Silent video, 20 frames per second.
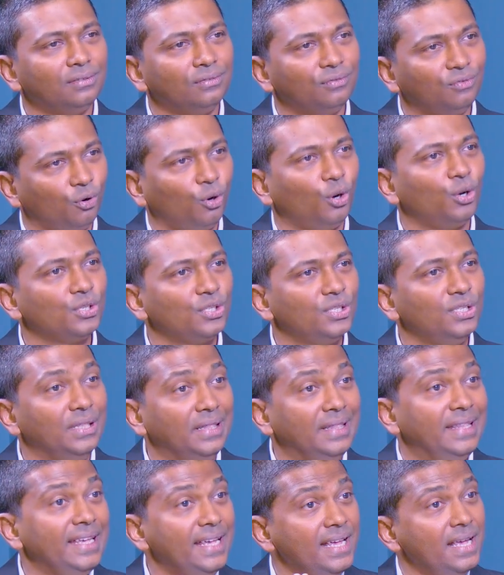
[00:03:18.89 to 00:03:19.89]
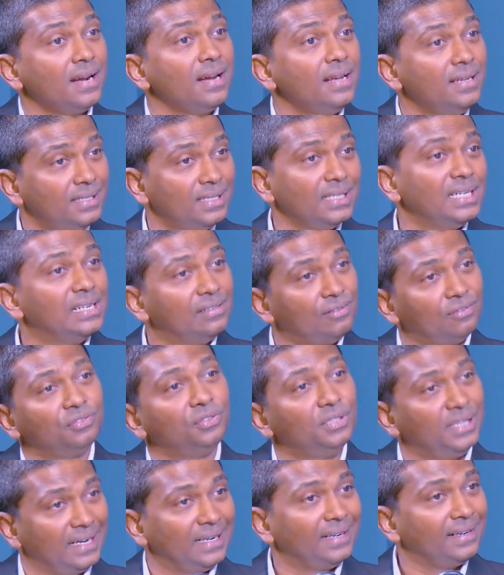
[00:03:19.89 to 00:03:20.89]
was the reserve
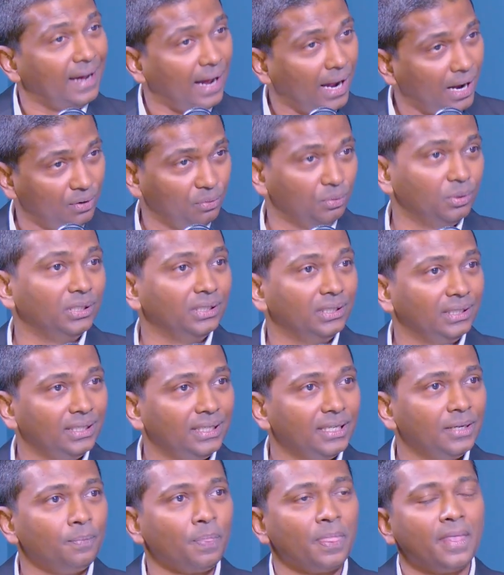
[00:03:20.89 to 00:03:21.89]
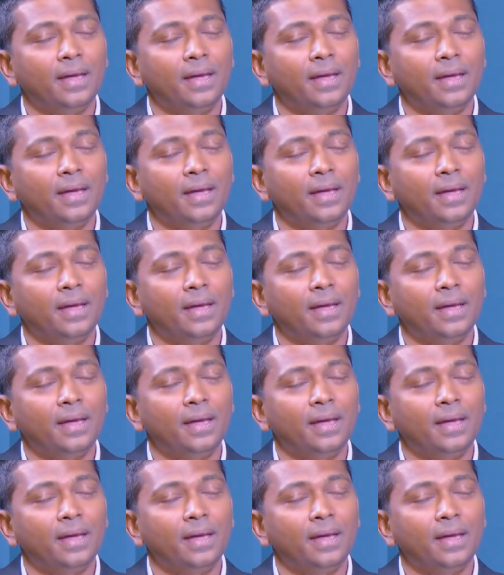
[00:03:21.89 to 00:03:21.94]
of the entire world,